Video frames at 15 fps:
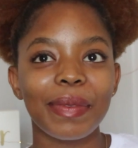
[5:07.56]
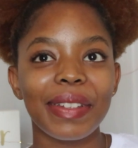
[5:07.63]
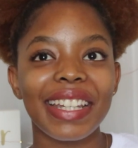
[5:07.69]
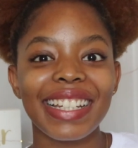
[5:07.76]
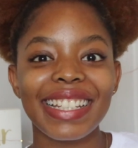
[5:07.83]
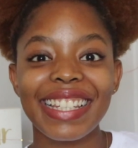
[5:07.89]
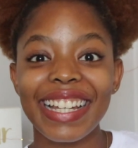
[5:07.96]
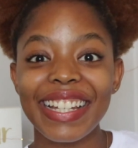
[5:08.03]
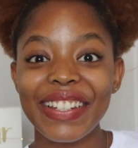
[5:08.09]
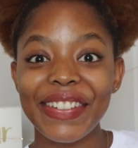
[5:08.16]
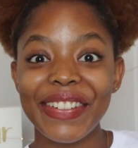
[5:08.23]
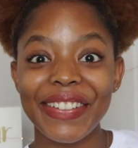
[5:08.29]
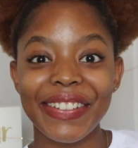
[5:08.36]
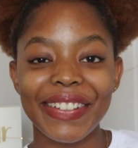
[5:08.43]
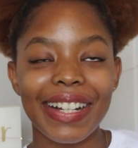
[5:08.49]
Yes, I
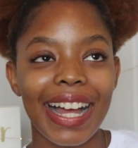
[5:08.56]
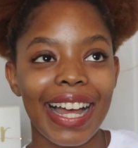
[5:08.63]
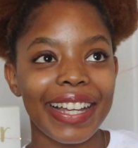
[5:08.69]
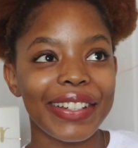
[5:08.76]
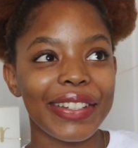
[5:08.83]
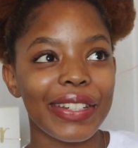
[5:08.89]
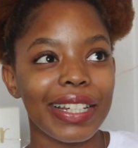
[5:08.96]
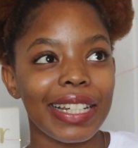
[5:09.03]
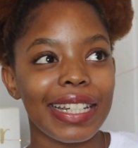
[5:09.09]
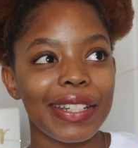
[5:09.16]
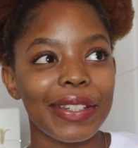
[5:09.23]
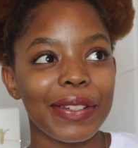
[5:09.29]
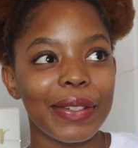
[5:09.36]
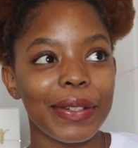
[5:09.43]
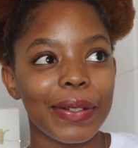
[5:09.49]
do. I
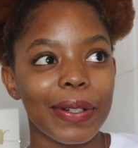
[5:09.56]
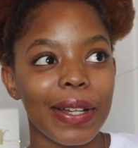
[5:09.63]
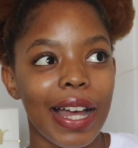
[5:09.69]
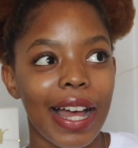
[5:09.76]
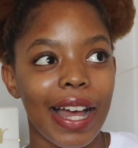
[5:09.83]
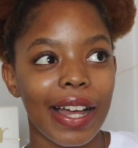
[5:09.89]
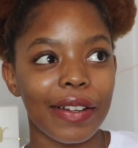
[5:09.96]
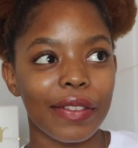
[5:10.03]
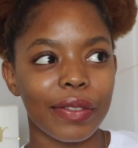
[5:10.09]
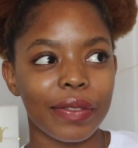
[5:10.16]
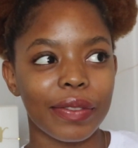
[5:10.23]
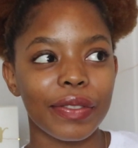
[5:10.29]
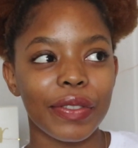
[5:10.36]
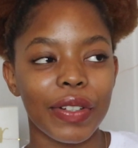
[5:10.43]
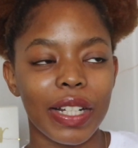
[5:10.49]
actually do have
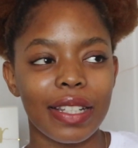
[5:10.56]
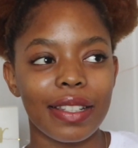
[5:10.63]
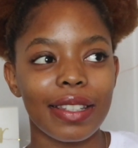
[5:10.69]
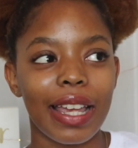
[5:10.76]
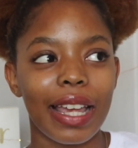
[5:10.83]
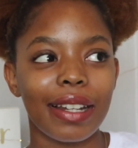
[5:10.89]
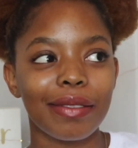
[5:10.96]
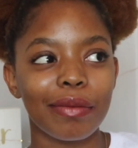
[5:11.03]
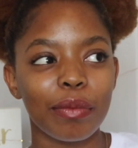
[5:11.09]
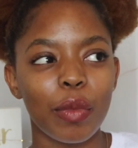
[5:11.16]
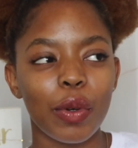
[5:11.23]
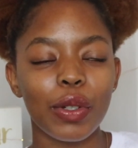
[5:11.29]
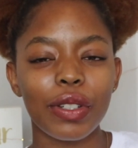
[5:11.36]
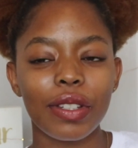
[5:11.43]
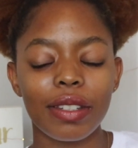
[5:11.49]
friends, and
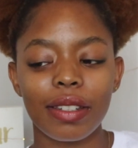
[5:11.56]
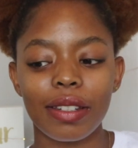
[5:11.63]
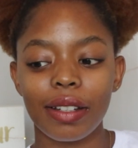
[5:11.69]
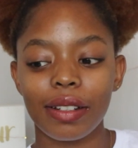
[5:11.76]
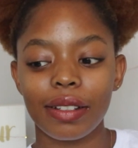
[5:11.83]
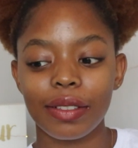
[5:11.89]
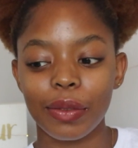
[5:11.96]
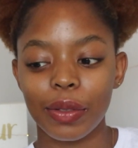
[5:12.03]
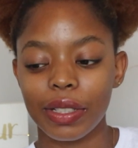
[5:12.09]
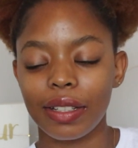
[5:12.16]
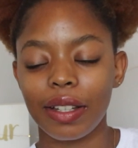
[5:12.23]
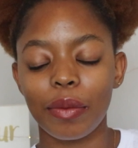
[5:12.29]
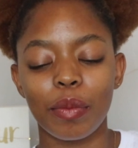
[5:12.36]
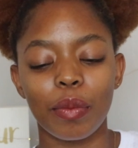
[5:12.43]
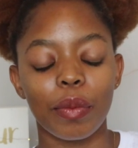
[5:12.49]
most, well,
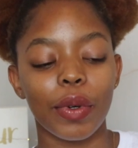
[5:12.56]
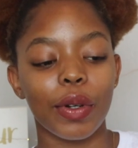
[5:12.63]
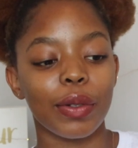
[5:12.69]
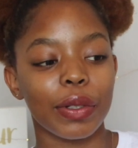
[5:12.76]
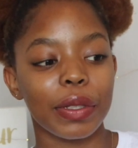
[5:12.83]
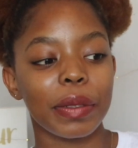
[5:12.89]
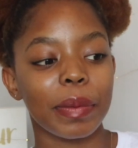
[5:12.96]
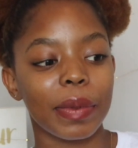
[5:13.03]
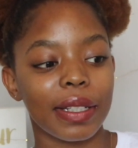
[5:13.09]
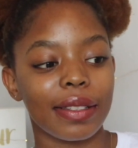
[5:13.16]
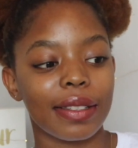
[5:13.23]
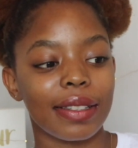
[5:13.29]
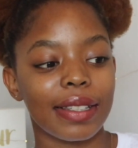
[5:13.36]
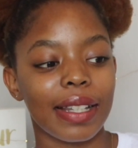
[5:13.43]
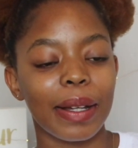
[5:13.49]
not most,
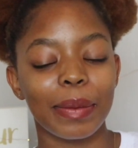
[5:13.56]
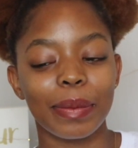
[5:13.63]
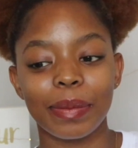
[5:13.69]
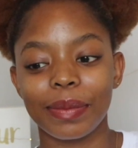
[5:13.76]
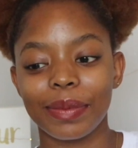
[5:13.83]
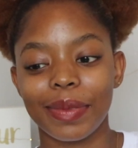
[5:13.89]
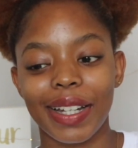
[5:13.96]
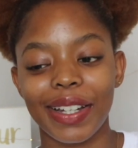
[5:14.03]
but some.